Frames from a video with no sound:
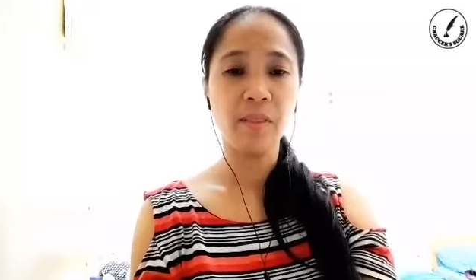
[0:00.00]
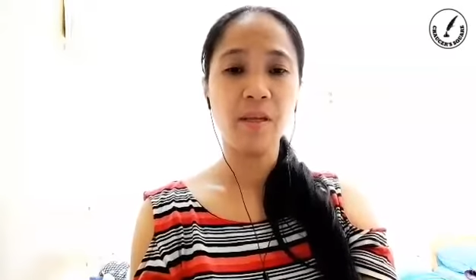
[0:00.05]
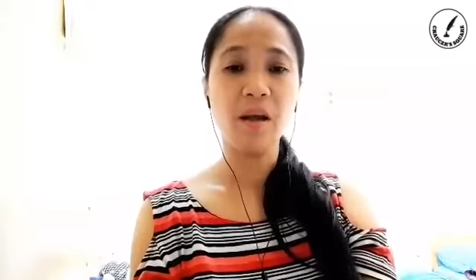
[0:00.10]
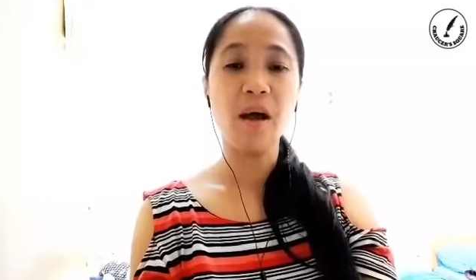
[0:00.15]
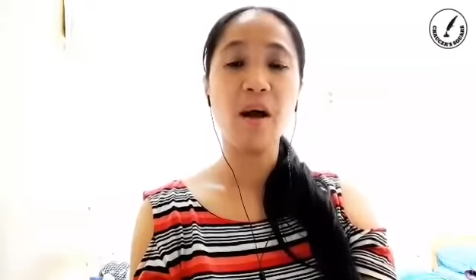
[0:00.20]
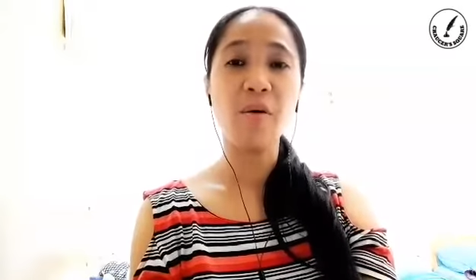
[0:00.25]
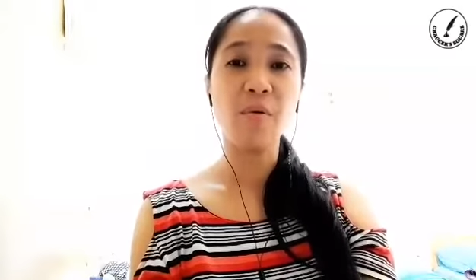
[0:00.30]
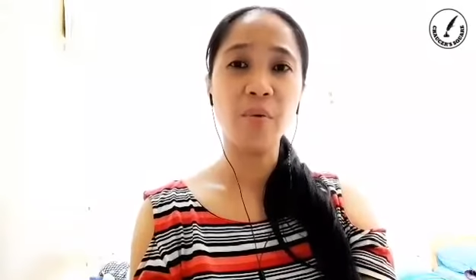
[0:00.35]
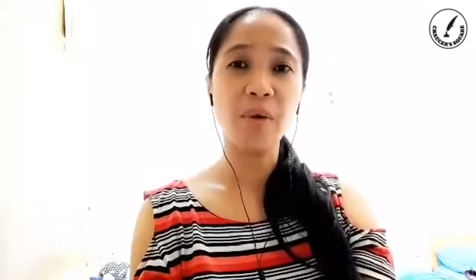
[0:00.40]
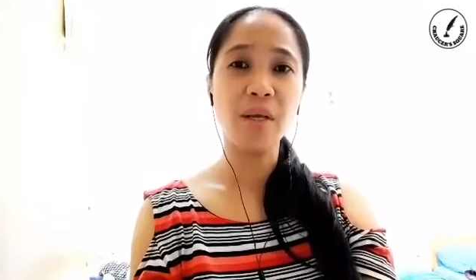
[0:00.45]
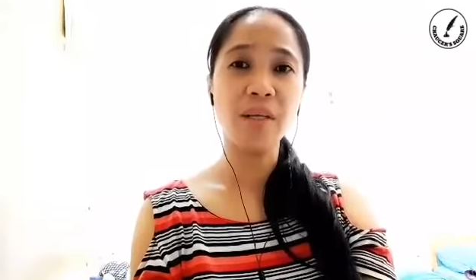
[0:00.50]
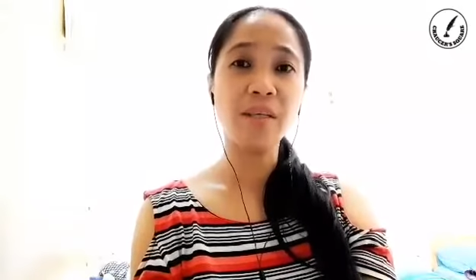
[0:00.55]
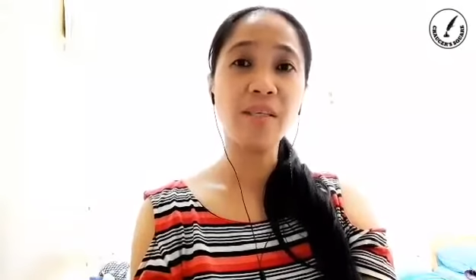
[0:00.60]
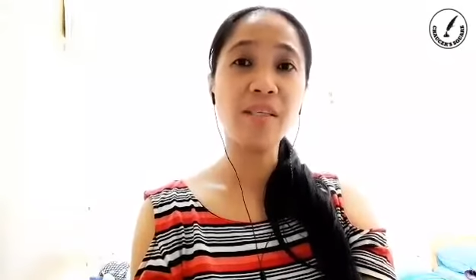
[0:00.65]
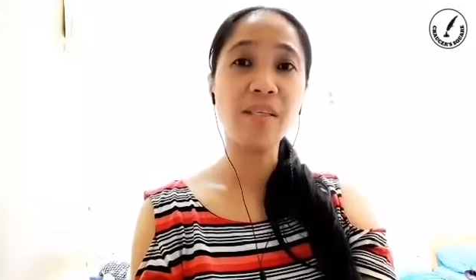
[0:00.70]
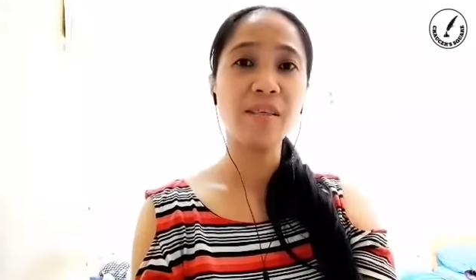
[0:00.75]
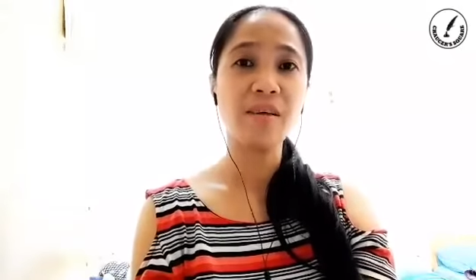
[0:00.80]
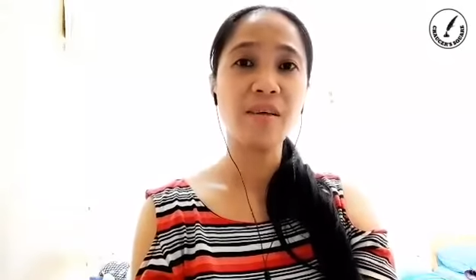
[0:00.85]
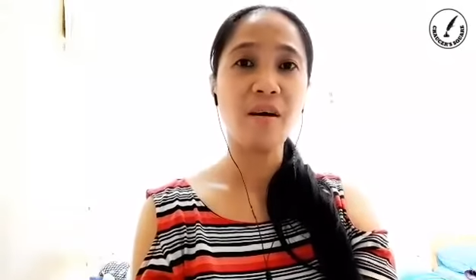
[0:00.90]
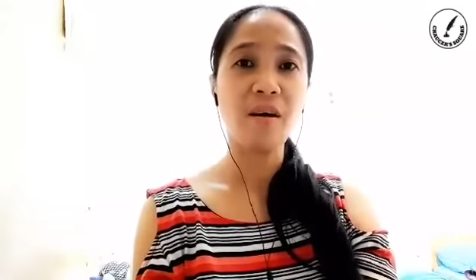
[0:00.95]
a written
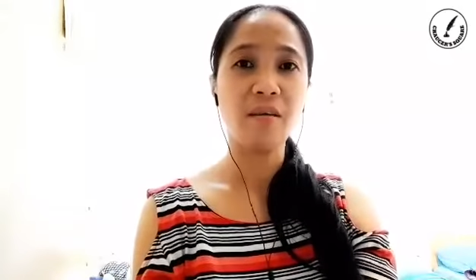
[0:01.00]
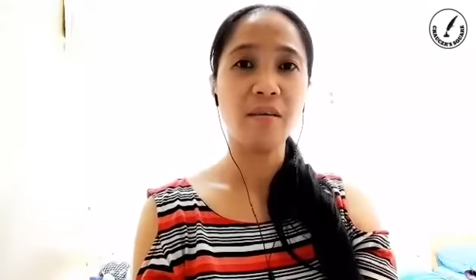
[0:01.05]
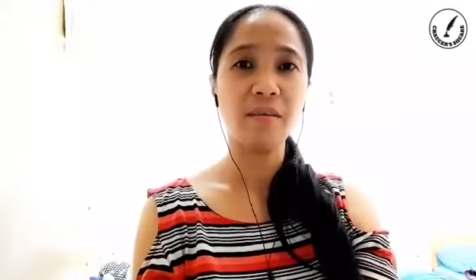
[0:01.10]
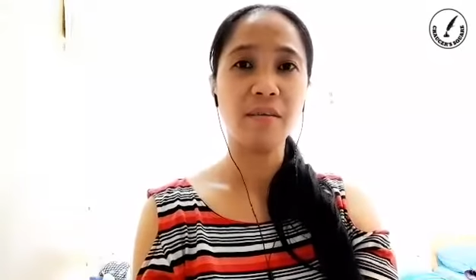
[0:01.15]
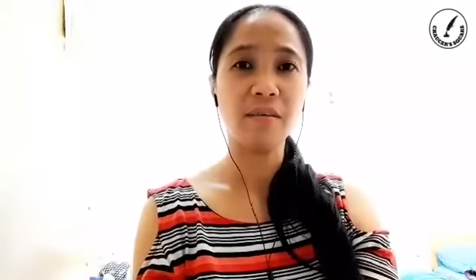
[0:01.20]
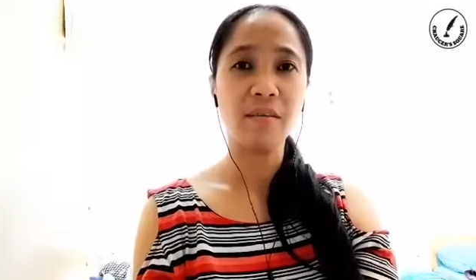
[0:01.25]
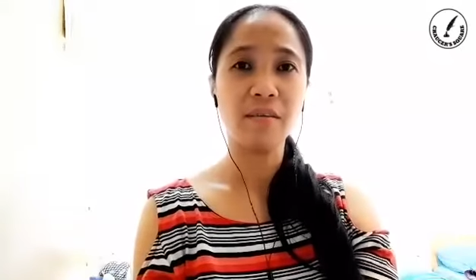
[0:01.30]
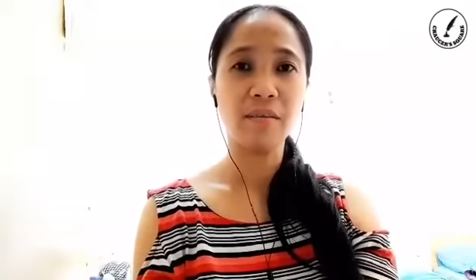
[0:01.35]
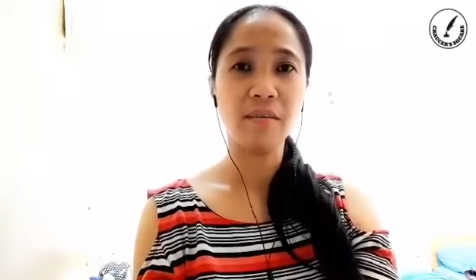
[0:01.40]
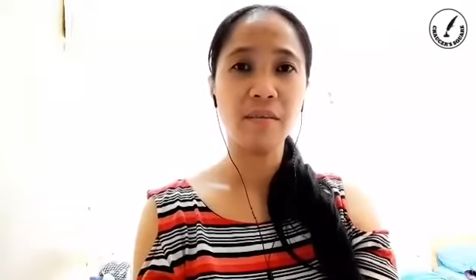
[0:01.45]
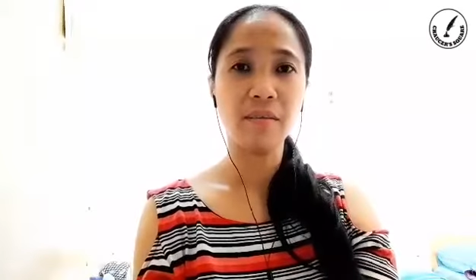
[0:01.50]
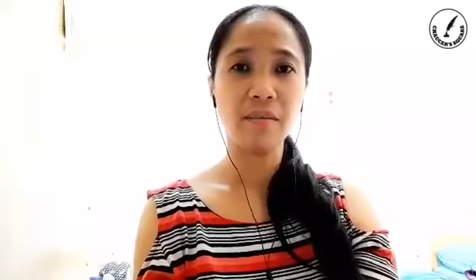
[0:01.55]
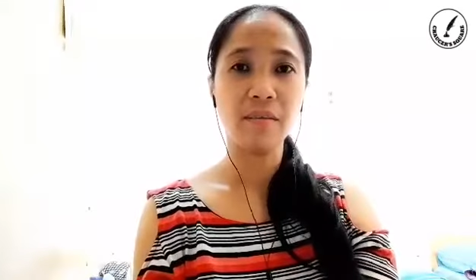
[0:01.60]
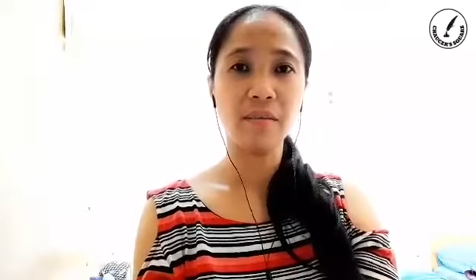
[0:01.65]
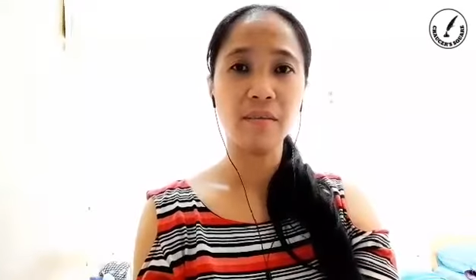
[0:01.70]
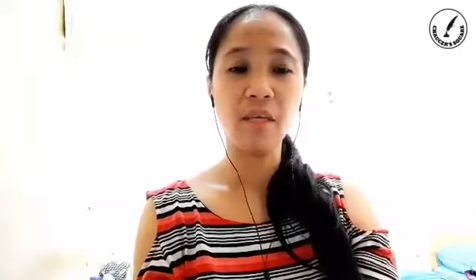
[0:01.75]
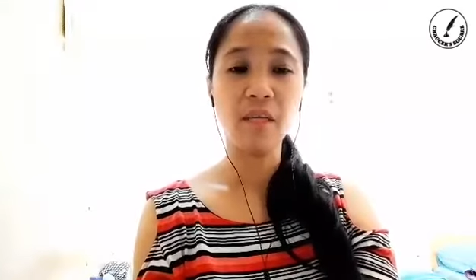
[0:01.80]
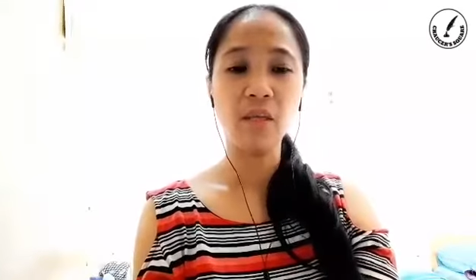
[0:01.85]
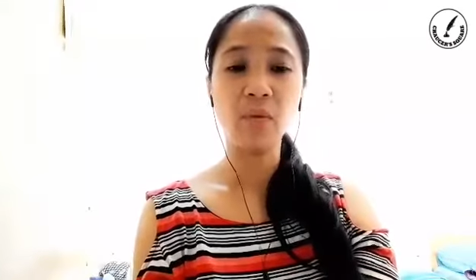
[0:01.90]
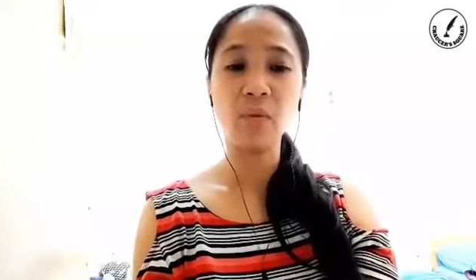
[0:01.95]
song
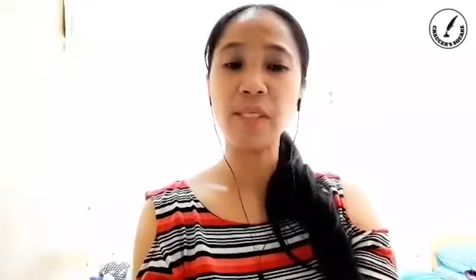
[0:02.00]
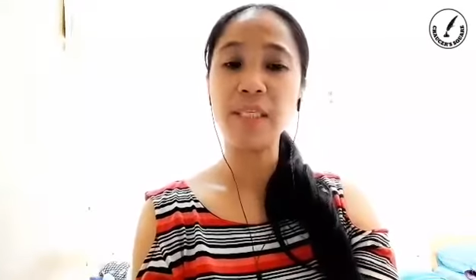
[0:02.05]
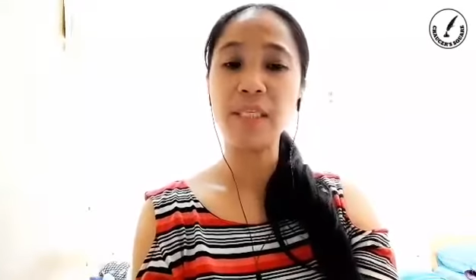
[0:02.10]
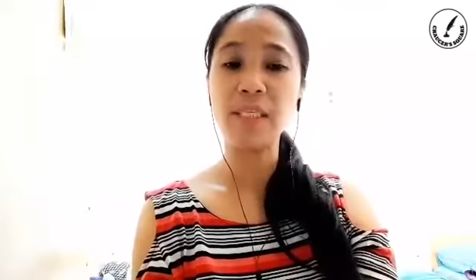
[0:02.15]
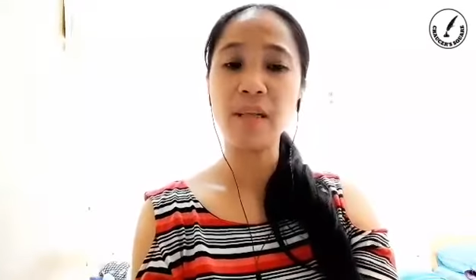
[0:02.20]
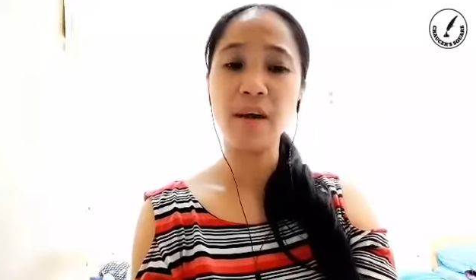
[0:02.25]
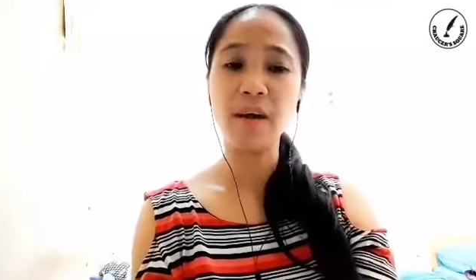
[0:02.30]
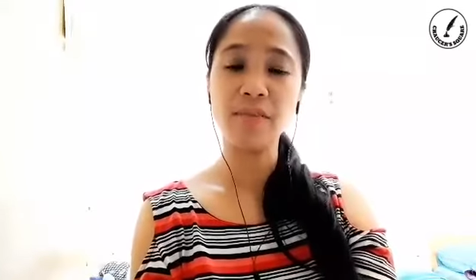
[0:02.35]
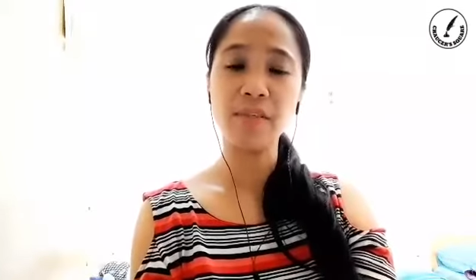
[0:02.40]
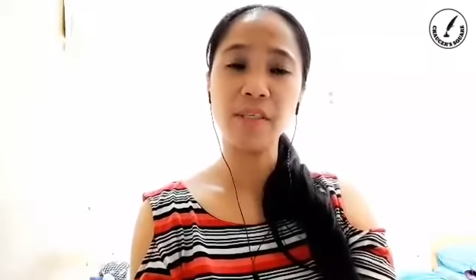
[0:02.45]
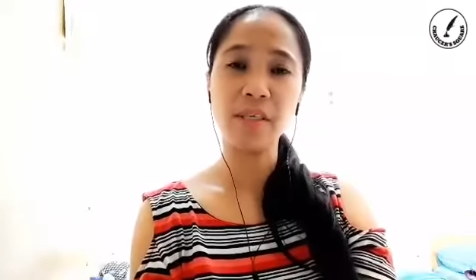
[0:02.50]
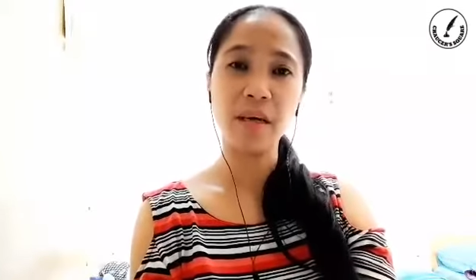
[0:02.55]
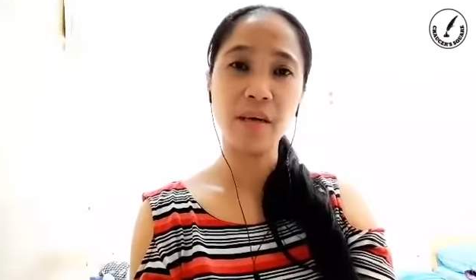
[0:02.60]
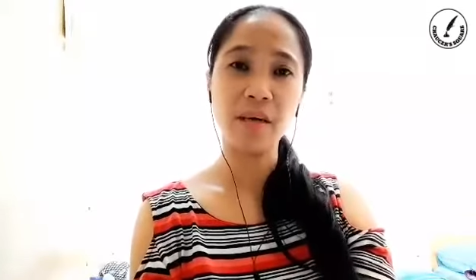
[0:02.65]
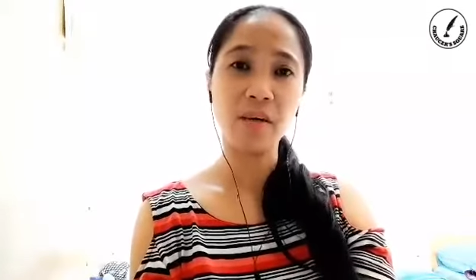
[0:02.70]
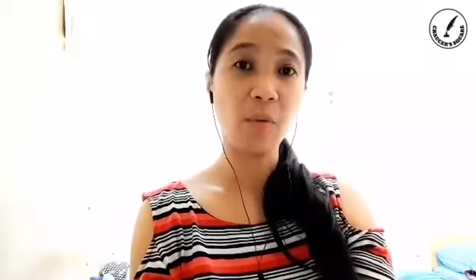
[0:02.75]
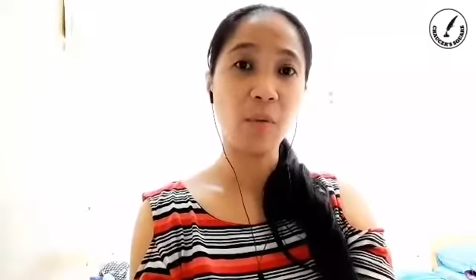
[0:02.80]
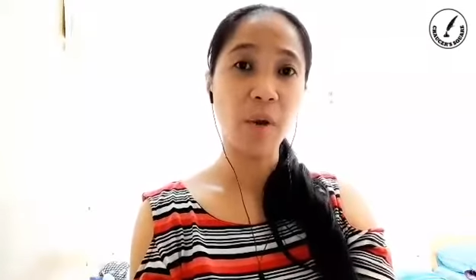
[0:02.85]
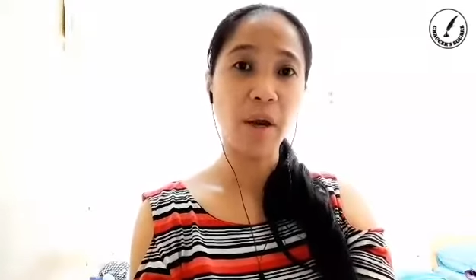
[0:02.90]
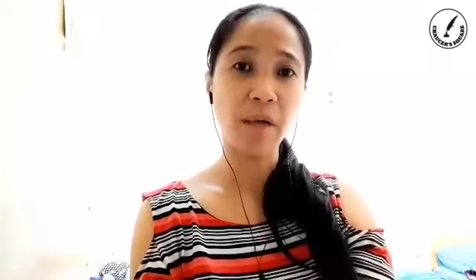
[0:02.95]
that was left
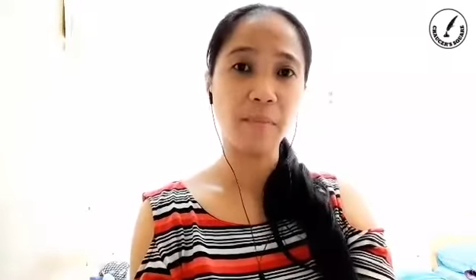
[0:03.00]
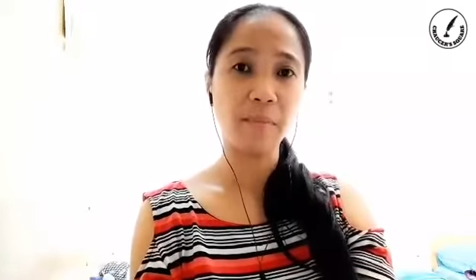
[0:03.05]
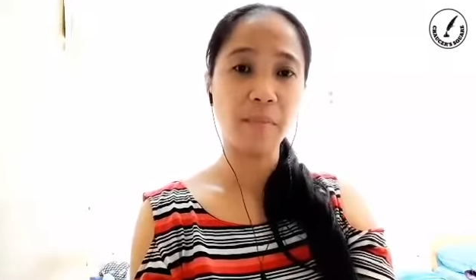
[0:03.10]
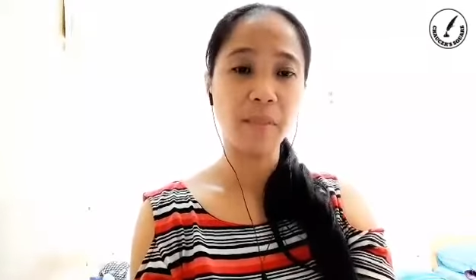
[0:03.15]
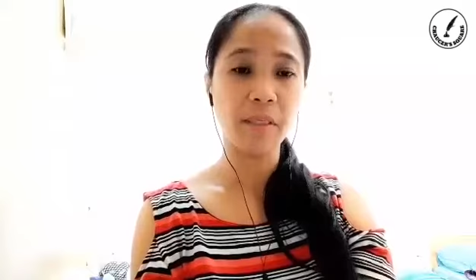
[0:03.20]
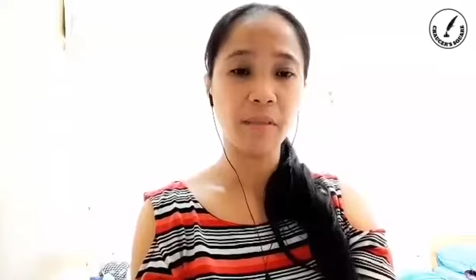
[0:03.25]
unrhymed.